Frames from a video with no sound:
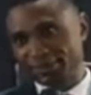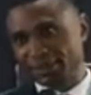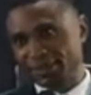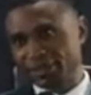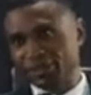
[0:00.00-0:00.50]

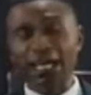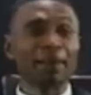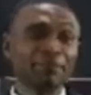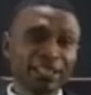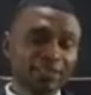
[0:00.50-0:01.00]
Because I
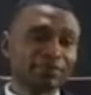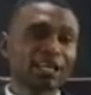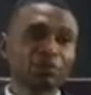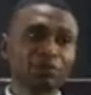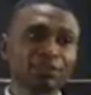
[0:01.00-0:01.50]
believe
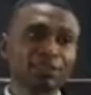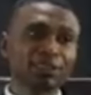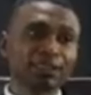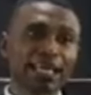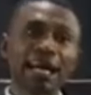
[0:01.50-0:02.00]
that
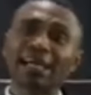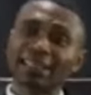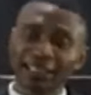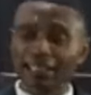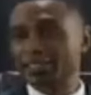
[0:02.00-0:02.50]
they are
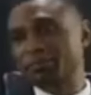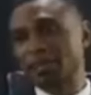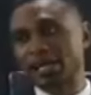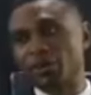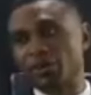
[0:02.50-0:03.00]
graced
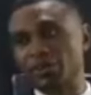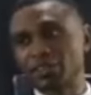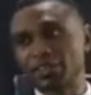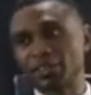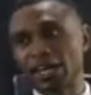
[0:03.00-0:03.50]
by God,
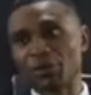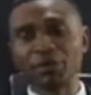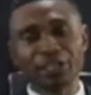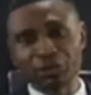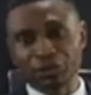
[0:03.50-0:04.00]
they are
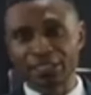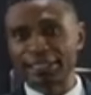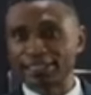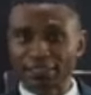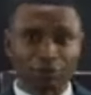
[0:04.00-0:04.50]
only using
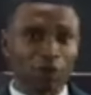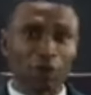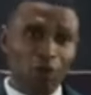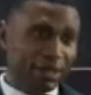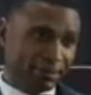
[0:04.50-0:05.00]
in the
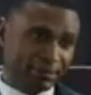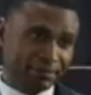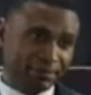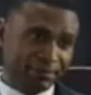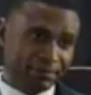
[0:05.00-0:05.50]
wrong way.
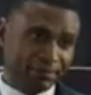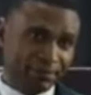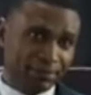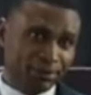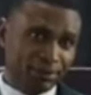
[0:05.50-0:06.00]

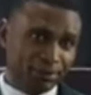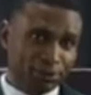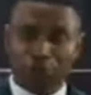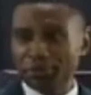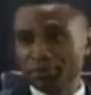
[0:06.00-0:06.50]

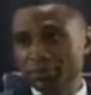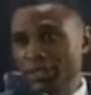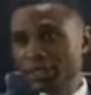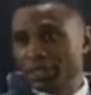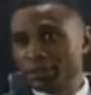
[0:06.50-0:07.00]
So,
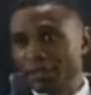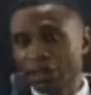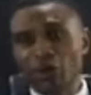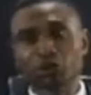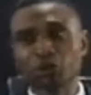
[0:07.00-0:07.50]
may
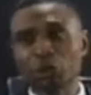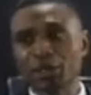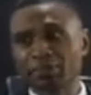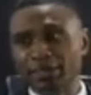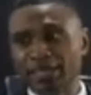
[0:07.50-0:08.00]
God show
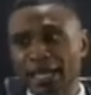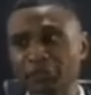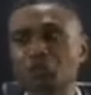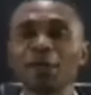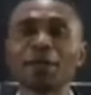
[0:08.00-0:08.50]
him mercy. I
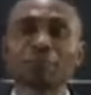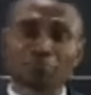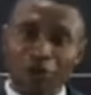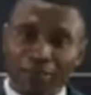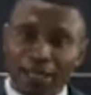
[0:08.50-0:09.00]
saw a
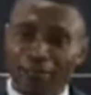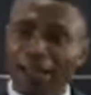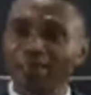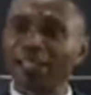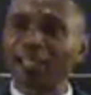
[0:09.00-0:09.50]
problem
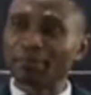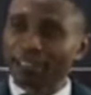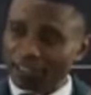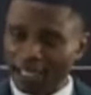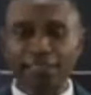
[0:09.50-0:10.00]
that became a
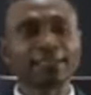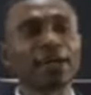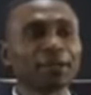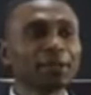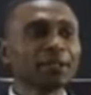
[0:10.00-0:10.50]
scandal,
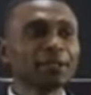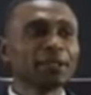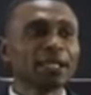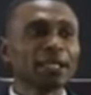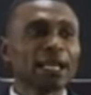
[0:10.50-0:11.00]

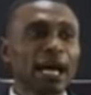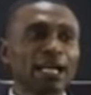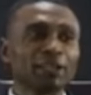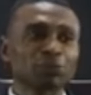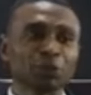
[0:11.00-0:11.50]

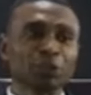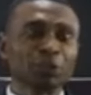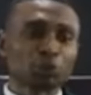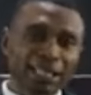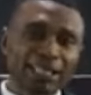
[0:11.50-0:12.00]
and it was
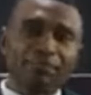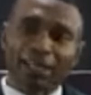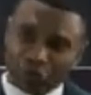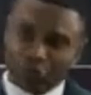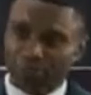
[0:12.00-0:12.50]
between him
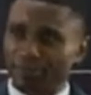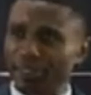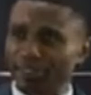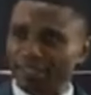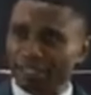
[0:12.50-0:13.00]
and somebody.
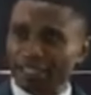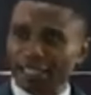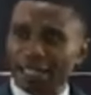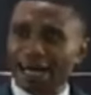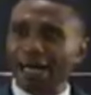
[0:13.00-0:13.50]

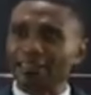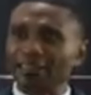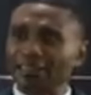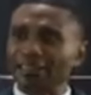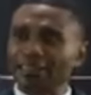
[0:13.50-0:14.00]
And
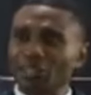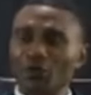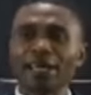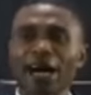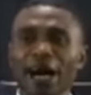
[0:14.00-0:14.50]
the
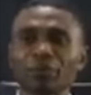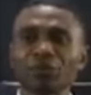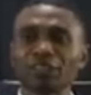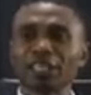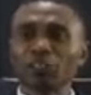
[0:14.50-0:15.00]
way it
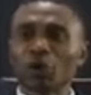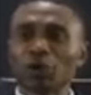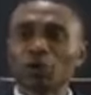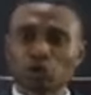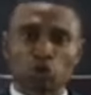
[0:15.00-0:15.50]
happened, it
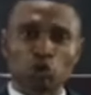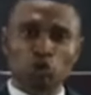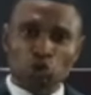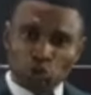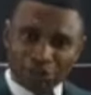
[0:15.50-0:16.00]
almost
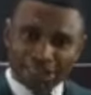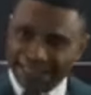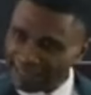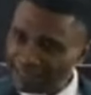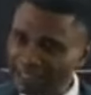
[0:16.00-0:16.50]

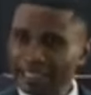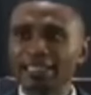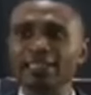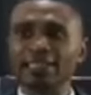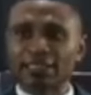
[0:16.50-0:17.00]
ruined
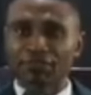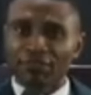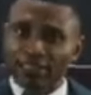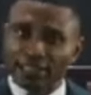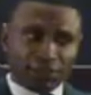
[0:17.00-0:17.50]
his
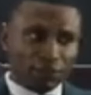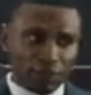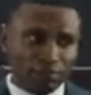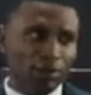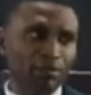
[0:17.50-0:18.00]
face
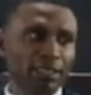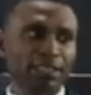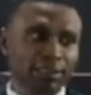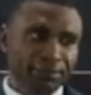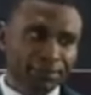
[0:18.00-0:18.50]
on public
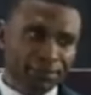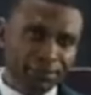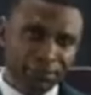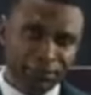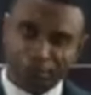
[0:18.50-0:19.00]

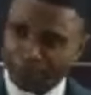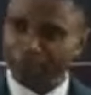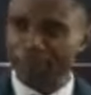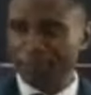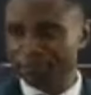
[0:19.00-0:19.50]

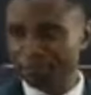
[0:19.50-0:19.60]
space.